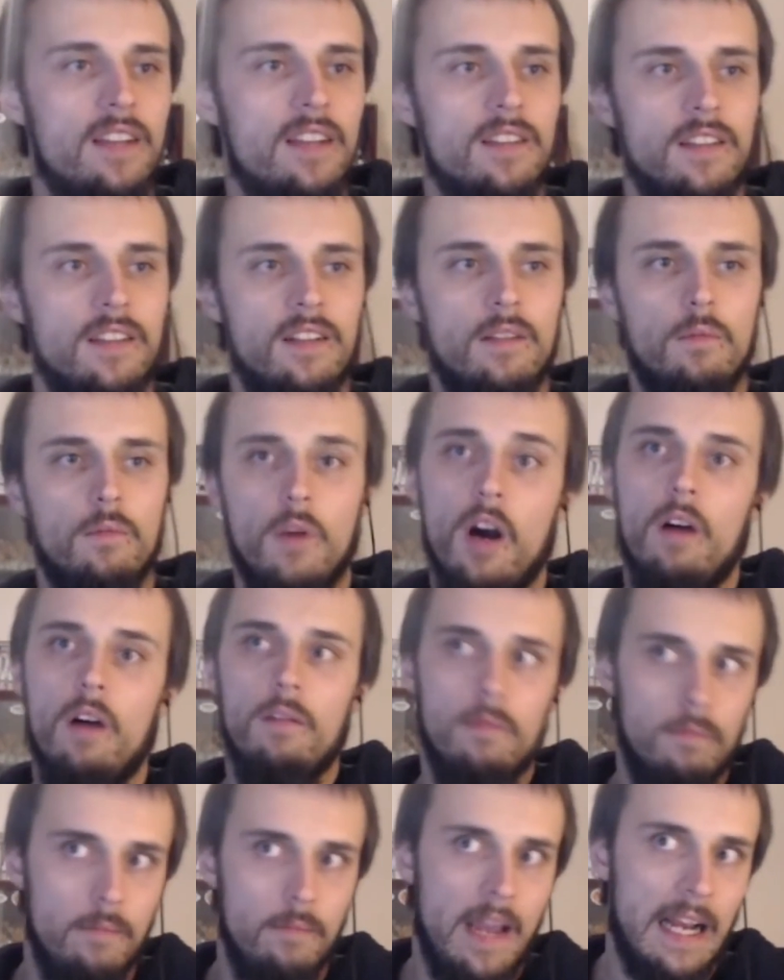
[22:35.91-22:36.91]
And, well,
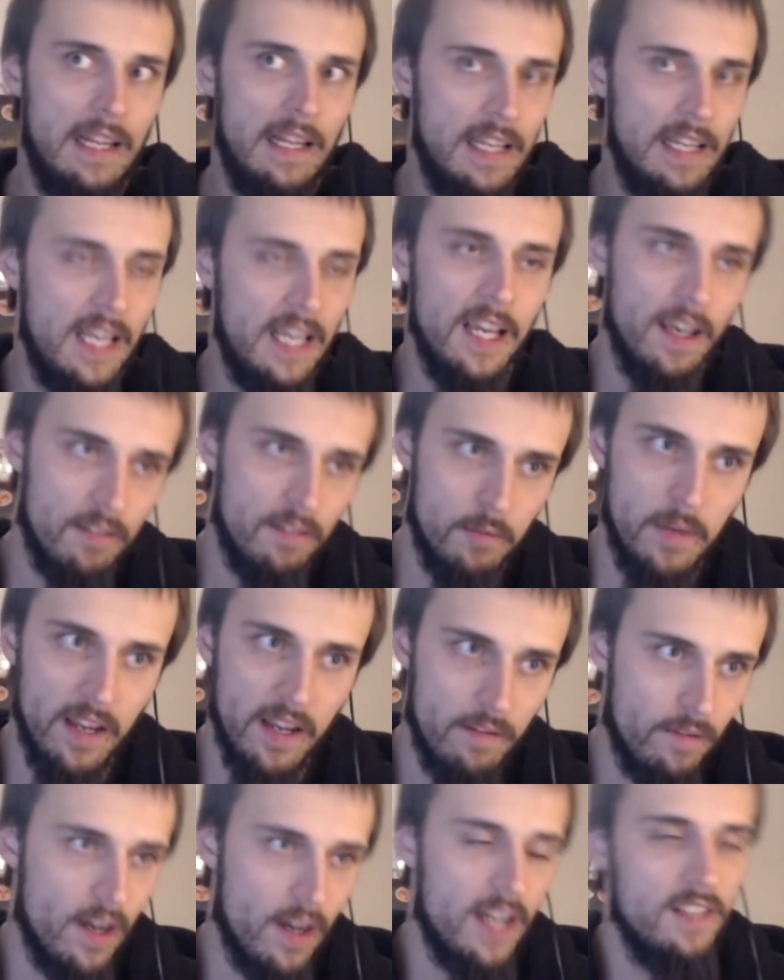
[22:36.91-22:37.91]
mainly he gives me
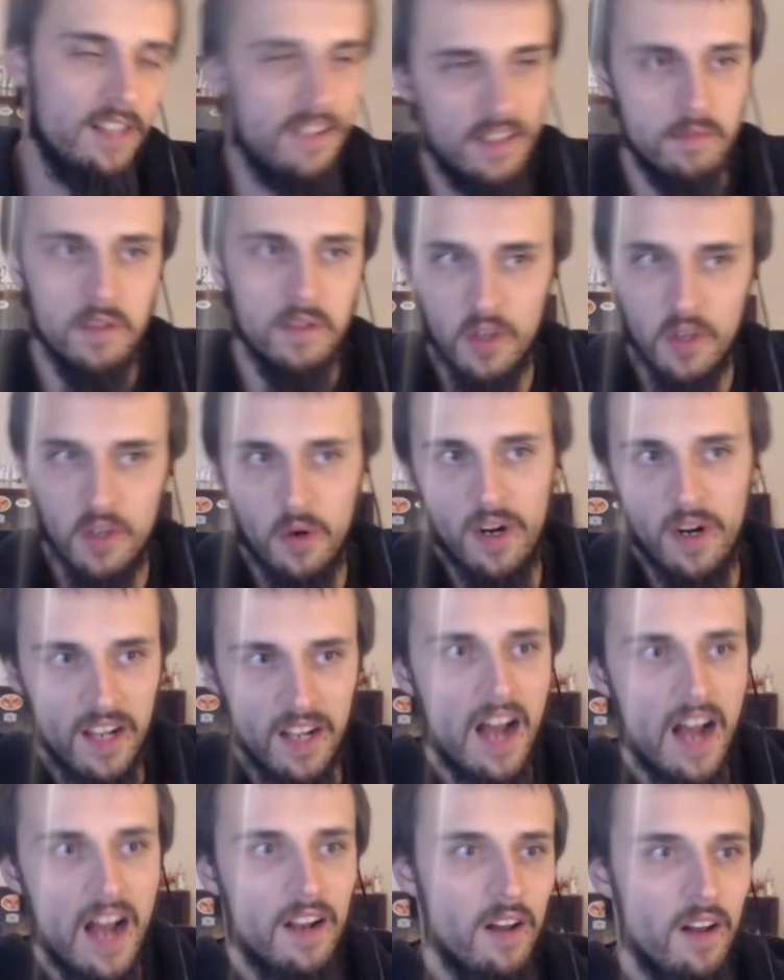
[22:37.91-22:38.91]
advice. He's been doing it a lot
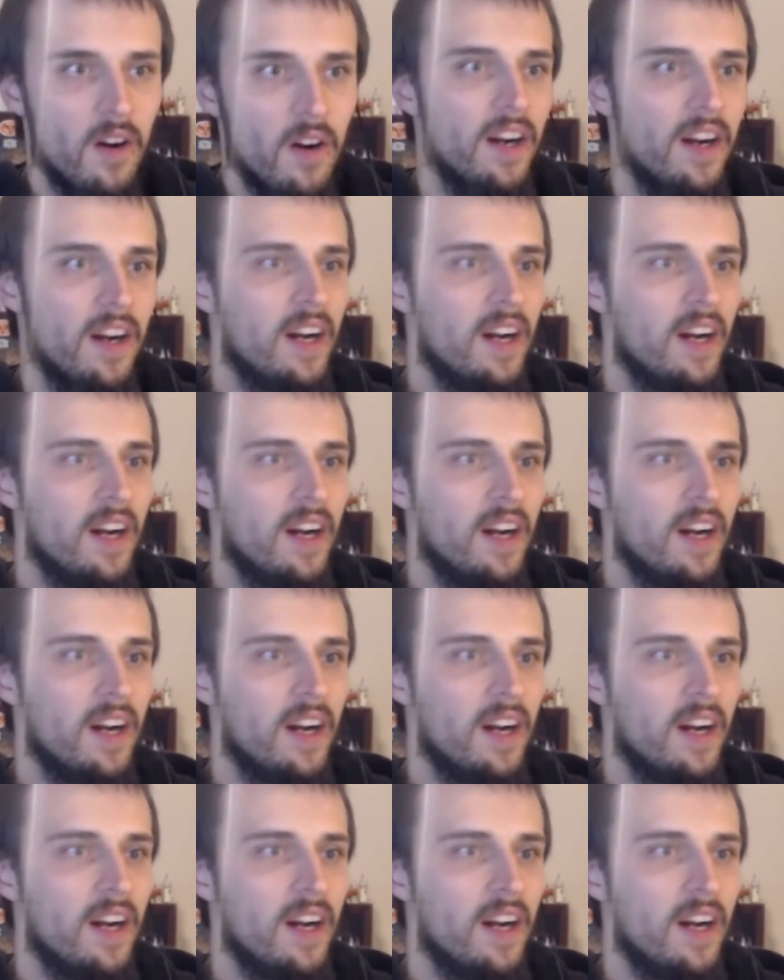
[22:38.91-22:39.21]
longer.